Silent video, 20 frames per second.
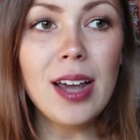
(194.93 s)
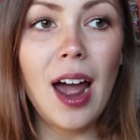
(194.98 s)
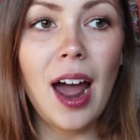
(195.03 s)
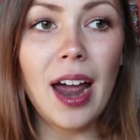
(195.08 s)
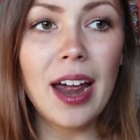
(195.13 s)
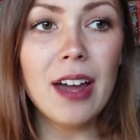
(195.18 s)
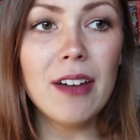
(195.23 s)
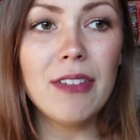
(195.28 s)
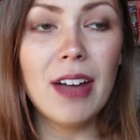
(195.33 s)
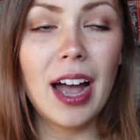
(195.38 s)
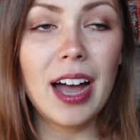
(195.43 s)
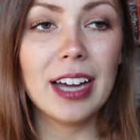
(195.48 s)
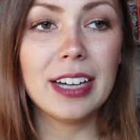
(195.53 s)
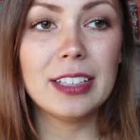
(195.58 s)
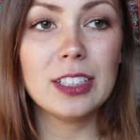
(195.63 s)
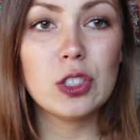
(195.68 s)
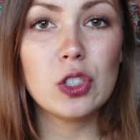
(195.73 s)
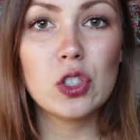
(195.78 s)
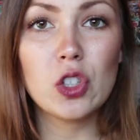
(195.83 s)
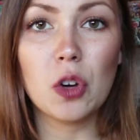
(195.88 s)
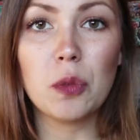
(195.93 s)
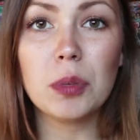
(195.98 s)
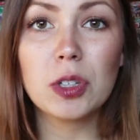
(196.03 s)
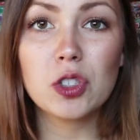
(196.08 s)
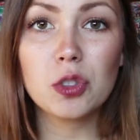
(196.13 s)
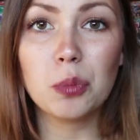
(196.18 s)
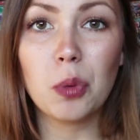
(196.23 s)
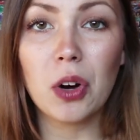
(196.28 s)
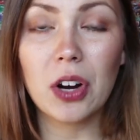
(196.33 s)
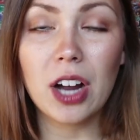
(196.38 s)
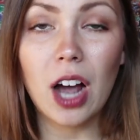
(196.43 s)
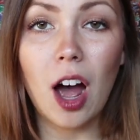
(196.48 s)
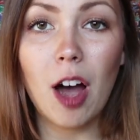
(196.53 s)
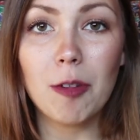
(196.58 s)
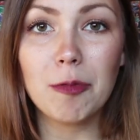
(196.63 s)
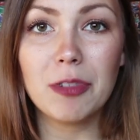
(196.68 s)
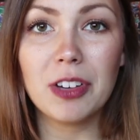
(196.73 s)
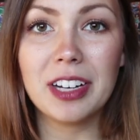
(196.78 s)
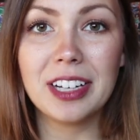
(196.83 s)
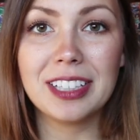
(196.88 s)
I have had so much more
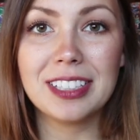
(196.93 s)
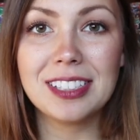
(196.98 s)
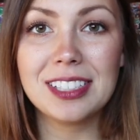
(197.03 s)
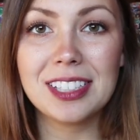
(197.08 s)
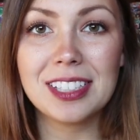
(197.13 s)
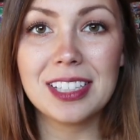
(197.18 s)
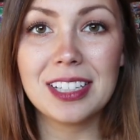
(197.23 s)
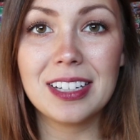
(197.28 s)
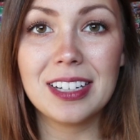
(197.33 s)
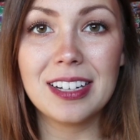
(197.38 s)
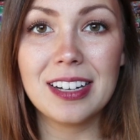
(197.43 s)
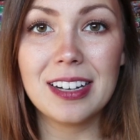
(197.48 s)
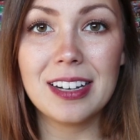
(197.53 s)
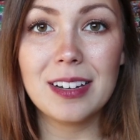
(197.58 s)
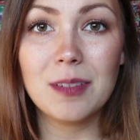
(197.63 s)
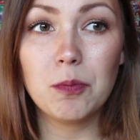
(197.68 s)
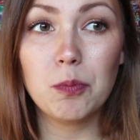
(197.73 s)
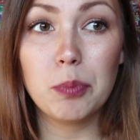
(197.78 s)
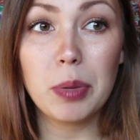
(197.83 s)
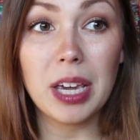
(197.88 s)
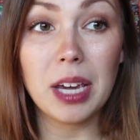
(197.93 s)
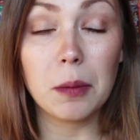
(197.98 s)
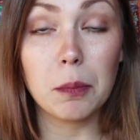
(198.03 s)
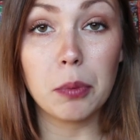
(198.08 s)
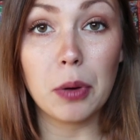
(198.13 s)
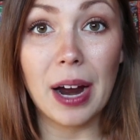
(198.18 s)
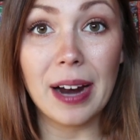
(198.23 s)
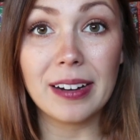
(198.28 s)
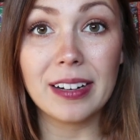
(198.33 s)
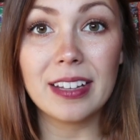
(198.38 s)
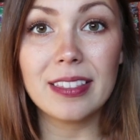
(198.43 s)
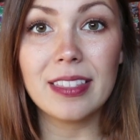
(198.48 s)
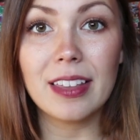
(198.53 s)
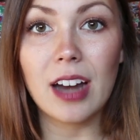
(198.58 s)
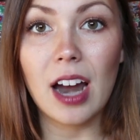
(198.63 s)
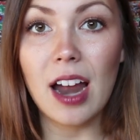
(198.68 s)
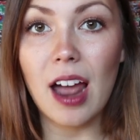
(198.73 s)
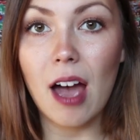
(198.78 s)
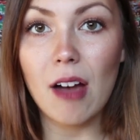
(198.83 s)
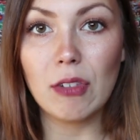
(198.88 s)
confidence being pregnant
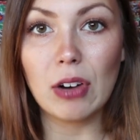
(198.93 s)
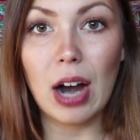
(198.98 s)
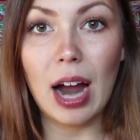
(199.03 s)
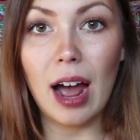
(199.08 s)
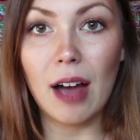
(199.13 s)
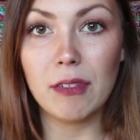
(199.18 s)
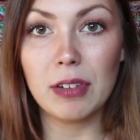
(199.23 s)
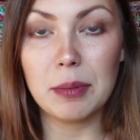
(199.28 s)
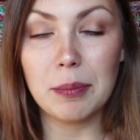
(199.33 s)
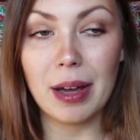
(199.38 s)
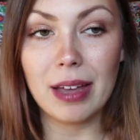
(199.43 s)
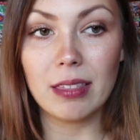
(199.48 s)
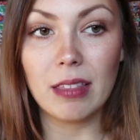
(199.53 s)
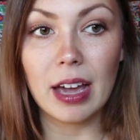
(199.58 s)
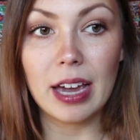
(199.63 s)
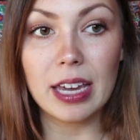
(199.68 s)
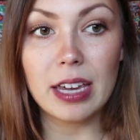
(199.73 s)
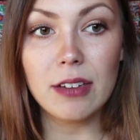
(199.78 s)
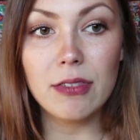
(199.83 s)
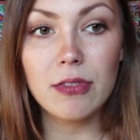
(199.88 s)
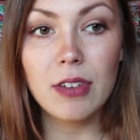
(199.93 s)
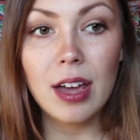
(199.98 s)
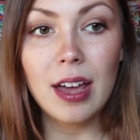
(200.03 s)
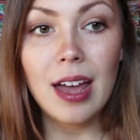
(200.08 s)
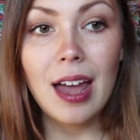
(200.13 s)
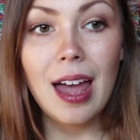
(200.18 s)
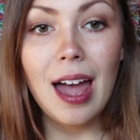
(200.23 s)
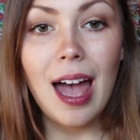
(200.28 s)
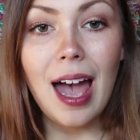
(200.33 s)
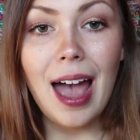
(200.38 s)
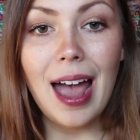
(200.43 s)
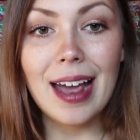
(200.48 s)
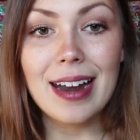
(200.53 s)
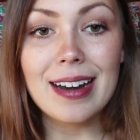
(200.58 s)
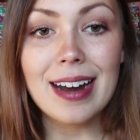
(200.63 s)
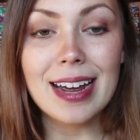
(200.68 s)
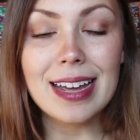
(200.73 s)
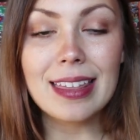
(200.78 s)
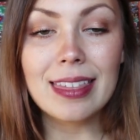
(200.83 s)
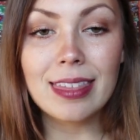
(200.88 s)
than I ever have in my life.
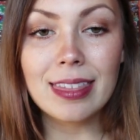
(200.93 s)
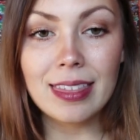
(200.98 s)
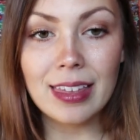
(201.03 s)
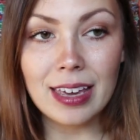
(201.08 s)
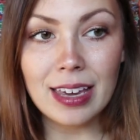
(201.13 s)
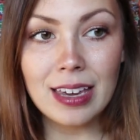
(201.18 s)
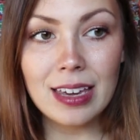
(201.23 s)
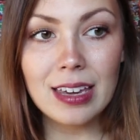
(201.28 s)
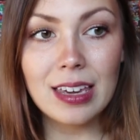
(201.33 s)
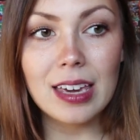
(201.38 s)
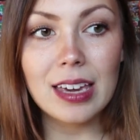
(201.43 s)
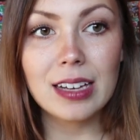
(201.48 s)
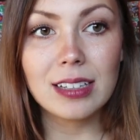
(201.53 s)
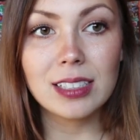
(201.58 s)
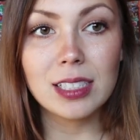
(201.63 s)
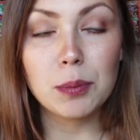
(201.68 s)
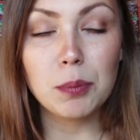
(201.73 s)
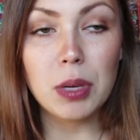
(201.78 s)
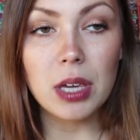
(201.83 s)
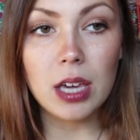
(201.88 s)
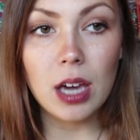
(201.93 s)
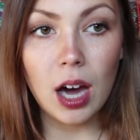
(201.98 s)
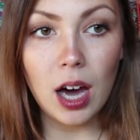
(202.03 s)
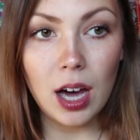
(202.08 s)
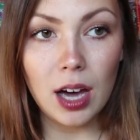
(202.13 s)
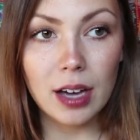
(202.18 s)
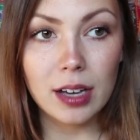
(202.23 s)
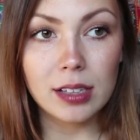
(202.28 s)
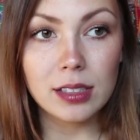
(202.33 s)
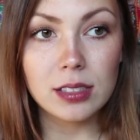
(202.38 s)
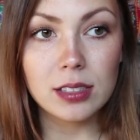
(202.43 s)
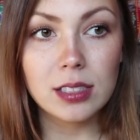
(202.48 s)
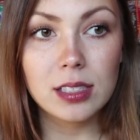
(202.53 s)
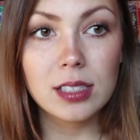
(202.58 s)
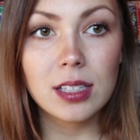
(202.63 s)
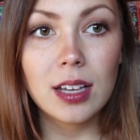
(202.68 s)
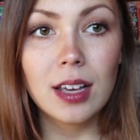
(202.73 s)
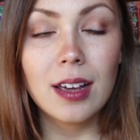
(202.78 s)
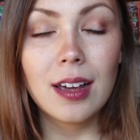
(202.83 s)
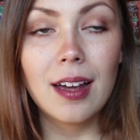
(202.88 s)
And I think it's
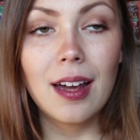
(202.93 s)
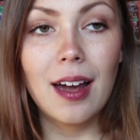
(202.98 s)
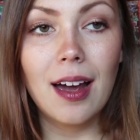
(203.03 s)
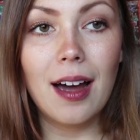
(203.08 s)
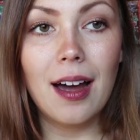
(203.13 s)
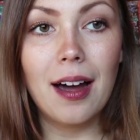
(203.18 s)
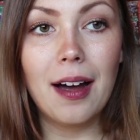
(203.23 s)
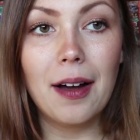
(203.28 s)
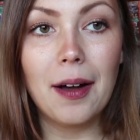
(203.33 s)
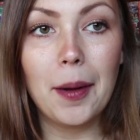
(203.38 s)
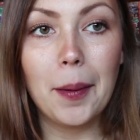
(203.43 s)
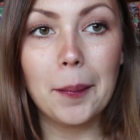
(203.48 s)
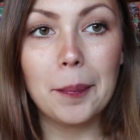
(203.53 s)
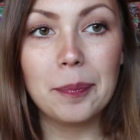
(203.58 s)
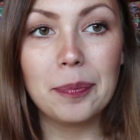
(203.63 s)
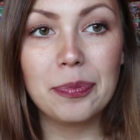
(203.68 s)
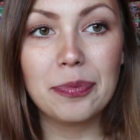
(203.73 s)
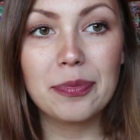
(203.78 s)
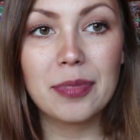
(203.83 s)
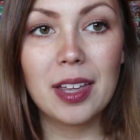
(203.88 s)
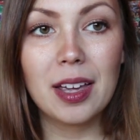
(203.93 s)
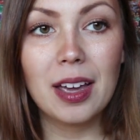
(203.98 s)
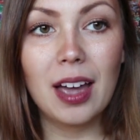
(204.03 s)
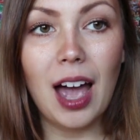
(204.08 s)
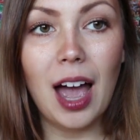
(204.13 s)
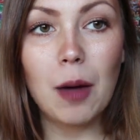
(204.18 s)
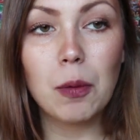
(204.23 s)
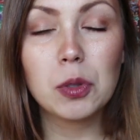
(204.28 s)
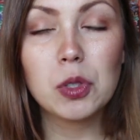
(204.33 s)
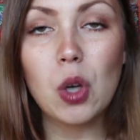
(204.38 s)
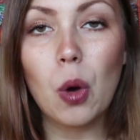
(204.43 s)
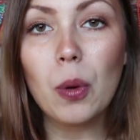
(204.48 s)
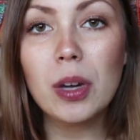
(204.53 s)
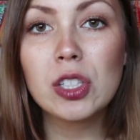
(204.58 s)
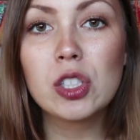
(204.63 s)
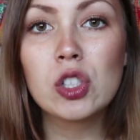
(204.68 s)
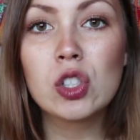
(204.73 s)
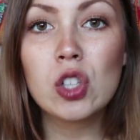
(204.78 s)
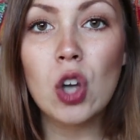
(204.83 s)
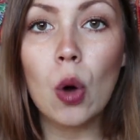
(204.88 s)
because um, I was
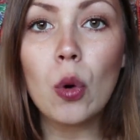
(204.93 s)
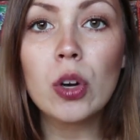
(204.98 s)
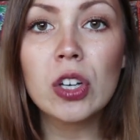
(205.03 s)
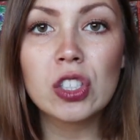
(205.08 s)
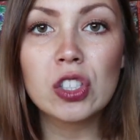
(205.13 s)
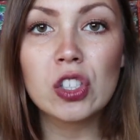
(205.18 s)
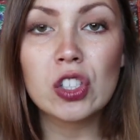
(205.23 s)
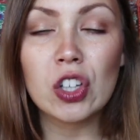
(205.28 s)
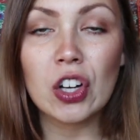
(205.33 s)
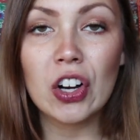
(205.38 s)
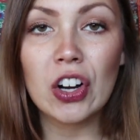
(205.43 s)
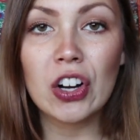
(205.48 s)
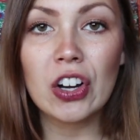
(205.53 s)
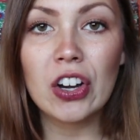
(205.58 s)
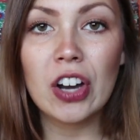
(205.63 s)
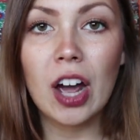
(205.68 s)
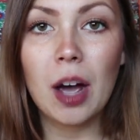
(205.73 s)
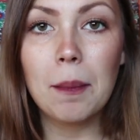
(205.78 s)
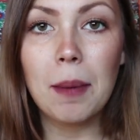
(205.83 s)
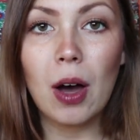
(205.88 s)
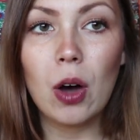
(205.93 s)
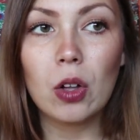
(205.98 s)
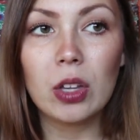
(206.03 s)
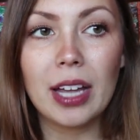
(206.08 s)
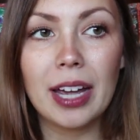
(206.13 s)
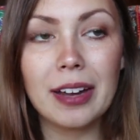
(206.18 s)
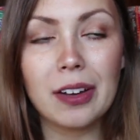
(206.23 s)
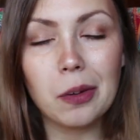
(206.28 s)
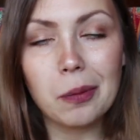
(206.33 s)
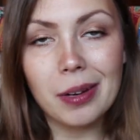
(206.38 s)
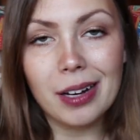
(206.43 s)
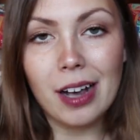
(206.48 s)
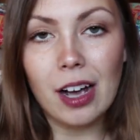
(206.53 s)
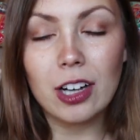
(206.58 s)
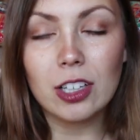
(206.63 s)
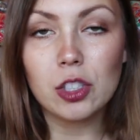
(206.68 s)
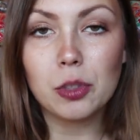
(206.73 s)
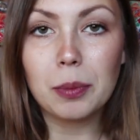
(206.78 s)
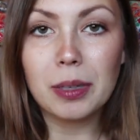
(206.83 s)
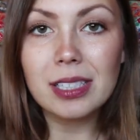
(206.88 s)
always so concerned about like, oh my
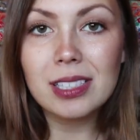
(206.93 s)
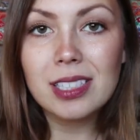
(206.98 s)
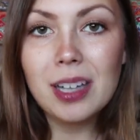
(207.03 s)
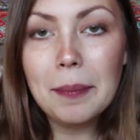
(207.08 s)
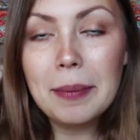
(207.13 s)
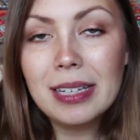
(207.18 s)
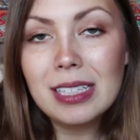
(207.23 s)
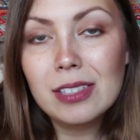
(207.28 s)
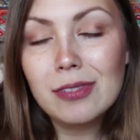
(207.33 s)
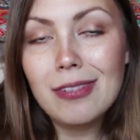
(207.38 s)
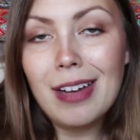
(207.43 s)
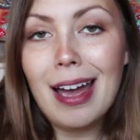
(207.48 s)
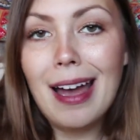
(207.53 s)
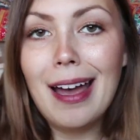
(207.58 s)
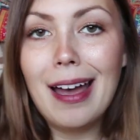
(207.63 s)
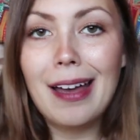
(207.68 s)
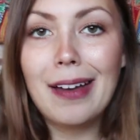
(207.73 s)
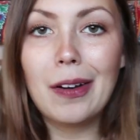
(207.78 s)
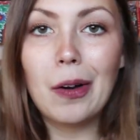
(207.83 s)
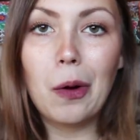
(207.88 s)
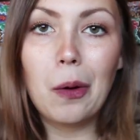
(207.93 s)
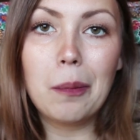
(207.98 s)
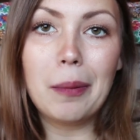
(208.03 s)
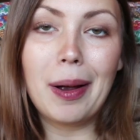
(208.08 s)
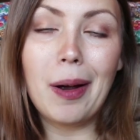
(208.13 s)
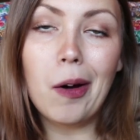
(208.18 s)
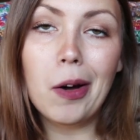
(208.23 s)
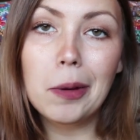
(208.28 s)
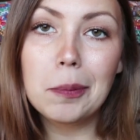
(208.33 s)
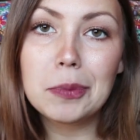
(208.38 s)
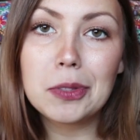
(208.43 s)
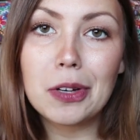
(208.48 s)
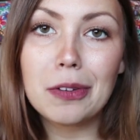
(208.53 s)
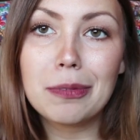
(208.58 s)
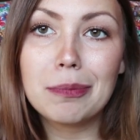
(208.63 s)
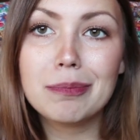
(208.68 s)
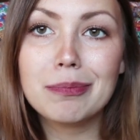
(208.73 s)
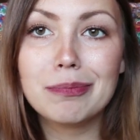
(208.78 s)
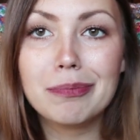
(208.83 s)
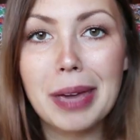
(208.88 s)
gosh, my stomach's fat, oh, my arms are
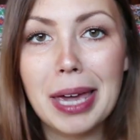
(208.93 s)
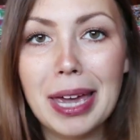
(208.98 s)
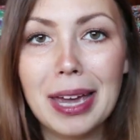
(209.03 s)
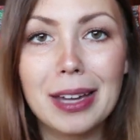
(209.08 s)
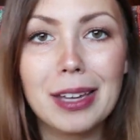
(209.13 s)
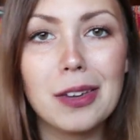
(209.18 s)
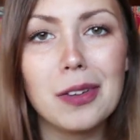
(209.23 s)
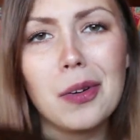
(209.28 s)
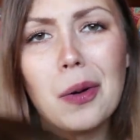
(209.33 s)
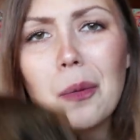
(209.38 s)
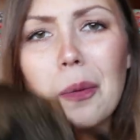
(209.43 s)
big, you know,